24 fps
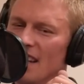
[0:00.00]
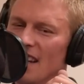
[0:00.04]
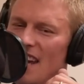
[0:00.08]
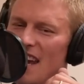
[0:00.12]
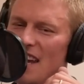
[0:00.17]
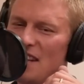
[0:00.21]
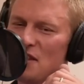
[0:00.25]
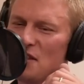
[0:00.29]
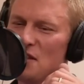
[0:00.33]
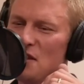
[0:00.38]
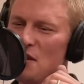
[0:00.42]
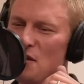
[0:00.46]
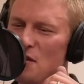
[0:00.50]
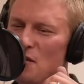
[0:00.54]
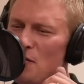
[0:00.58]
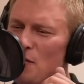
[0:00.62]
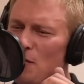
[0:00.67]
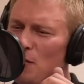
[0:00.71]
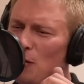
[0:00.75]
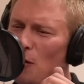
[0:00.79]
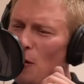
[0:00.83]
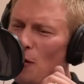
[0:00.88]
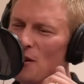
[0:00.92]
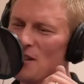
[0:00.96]
It's new
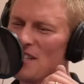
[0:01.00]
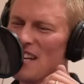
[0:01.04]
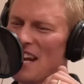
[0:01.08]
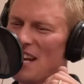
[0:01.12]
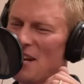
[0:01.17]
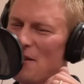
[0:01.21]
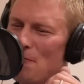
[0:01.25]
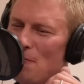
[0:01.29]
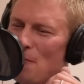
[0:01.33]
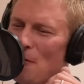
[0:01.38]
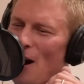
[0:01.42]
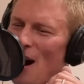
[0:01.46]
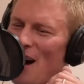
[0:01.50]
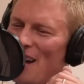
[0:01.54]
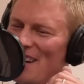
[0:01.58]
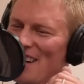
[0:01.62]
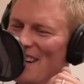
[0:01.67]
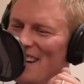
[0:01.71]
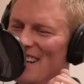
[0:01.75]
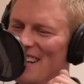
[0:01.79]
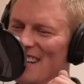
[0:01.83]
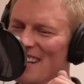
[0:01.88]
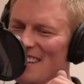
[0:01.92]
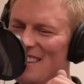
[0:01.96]
fluoridated
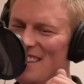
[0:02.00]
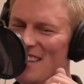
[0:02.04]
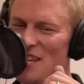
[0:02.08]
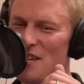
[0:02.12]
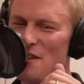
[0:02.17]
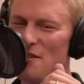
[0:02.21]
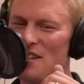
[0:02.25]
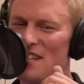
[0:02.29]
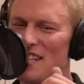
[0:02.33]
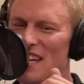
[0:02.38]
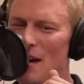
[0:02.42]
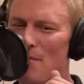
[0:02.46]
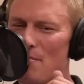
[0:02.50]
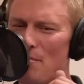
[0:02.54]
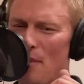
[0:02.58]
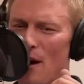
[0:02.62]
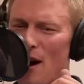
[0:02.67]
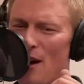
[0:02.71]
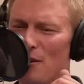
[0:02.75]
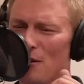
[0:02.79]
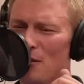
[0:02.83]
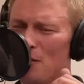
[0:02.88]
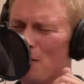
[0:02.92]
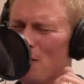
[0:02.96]
water that you can get
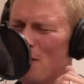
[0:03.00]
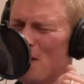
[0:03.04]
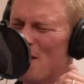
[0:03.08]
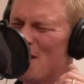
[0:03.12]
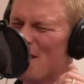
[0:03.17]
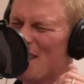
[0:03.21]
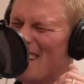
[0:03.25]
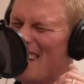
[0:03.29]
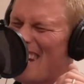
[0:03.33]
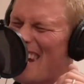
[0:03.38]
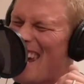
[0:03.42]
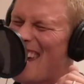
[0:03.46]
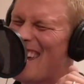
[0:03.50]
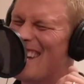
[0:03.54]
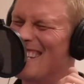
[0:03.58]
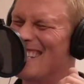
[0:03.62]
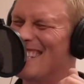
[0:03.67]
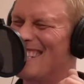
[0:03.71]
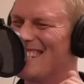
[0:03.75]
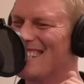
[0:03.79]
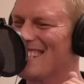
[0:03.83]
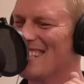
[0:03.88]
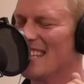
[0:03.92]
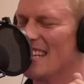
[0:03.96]
bottled for your
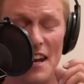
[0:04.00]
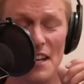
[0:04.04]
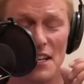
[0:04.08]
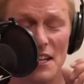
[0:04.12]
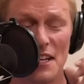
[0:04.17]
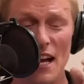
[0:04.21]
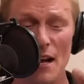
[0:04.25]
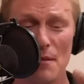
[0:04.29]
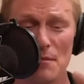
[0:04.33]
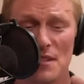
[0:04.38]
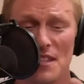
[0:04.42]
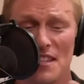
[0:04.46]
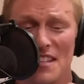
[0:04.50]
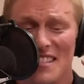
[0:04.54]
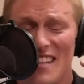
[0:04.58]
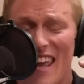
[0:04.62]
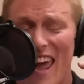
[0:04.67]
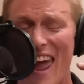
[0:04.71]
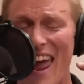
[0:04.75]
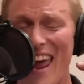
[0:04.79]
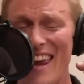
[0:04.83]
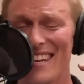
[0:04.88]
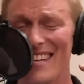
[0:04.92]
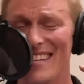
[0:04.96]
kids. And it comes in these
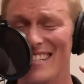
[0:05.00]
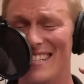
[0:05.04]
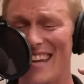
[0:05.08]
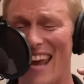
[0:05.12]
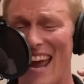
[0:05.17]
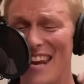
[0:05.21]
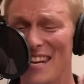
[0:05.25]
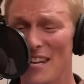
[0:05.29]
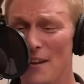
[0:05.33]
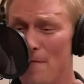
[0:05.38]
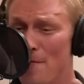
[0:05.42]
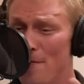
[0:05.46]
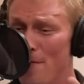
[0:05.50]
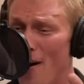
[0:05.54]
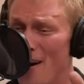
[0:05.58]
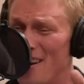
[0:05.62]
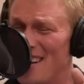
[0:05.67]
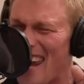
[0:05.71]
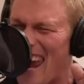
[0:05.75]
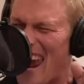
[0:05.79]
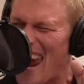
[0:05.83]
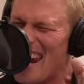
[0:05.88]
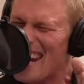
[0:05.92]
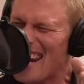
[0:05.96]
handy dandy fun
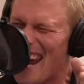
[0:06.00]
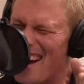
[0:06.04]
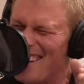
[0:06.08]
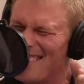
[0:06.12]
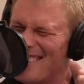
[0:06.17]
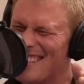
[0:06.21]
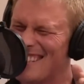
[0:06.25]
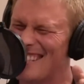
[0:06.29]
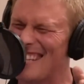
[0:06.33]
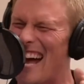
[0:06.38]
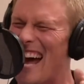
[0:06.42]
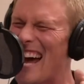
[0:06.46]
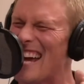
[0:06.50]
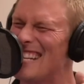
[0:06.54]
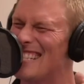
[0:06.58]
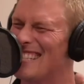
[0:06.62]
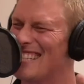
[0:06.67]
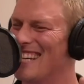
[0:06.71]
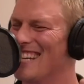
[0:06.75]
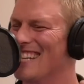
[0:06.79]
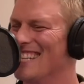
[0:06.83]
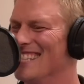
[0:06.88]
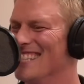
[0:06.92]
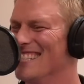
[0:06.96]
8-ounce
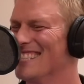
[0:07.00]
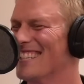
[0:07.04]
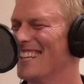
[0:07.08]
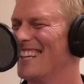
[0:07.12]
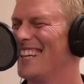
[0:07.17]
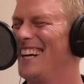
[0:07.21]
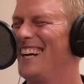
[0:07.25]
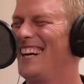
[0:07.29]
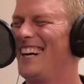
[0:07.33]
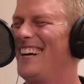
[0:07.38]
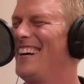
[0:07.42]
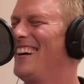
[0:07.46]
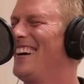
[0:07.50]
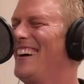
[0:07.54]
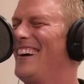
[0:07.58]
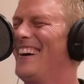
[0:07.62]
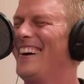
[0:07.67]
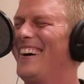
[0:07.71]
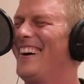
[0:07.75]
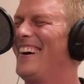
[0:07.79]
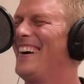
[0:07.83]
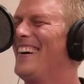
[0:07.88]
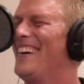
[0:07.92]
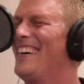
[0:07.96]
sizes.
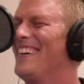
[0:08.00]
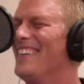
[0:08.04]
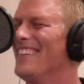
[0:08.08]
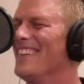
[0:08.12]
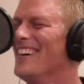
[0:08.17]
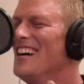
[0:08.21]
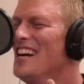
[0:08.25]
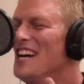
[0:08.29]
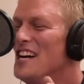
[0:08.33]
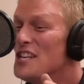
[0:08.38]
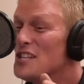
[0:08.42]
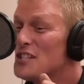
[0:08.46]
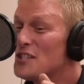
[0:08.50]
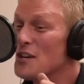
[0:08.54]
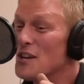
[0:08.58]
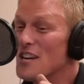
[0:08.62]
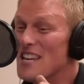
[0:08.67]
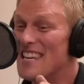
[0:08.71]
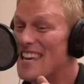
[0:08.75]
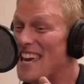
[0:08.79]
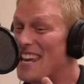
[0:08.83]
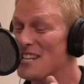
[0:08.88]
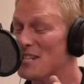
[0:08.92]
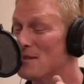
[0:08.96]
Oh, so you
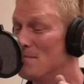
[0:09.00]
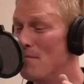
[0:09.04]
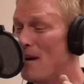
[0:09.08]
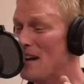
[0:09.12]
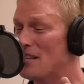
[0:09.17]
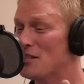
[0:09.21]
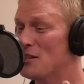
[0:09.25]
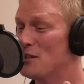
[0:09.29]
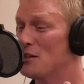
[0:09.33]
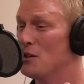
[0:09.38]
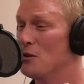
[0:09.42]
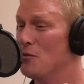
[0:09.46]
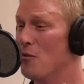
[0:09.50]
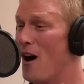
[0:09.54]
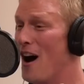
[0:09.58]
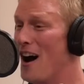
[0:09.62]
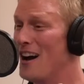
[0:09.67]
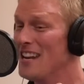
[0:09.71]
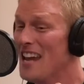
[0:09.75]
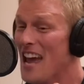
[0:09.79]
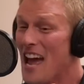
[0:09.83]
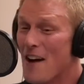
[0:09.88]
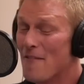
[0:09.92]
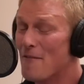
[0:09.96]
can get as much as you
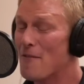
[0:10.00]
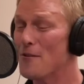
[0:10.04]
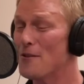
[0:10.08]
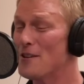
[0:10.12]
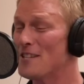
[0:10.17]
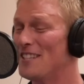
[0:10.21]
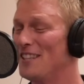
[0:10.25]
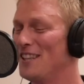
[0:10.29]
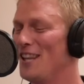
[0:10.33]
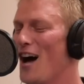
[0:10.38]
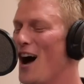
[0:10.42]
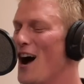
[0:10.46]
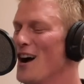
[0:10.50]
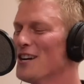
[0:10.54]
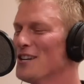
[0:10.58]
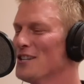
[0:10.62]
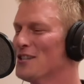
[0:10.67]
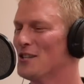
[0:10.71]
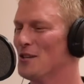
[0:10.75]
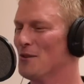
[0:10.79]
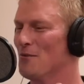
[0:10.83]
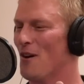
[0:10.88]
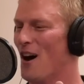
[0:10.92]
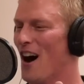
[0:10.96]
want for as long
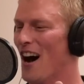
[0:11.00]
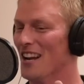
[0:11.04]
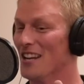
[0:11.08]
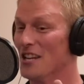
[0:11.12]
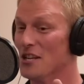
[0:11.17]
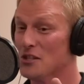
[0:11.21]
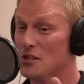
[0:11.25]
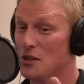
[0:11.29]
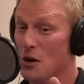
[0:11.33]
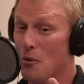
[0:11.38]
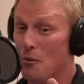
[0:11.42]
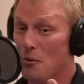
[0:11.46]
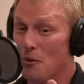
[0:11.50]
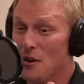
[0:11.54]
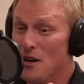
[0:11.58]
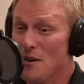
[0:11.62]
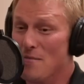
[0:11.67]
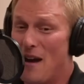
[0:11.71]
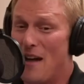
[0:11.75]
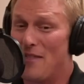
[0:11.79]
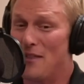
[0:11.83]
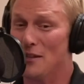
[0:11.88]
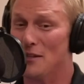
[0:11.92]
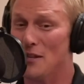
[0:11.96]
as you want. Don't worry
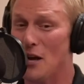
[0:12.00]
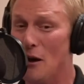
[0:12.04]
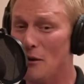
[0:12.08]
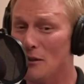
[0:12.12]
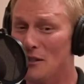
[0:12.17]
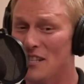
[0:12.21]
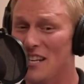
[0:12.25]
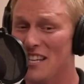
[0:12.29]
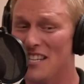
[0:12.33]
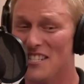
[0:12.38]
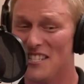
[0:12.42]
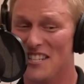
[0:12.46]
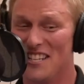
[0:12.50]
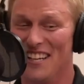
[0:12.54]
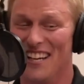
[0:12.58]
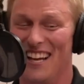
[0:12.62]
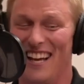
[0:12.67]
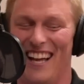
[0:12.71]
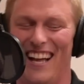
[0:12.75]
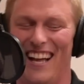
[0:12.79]
about the dosage.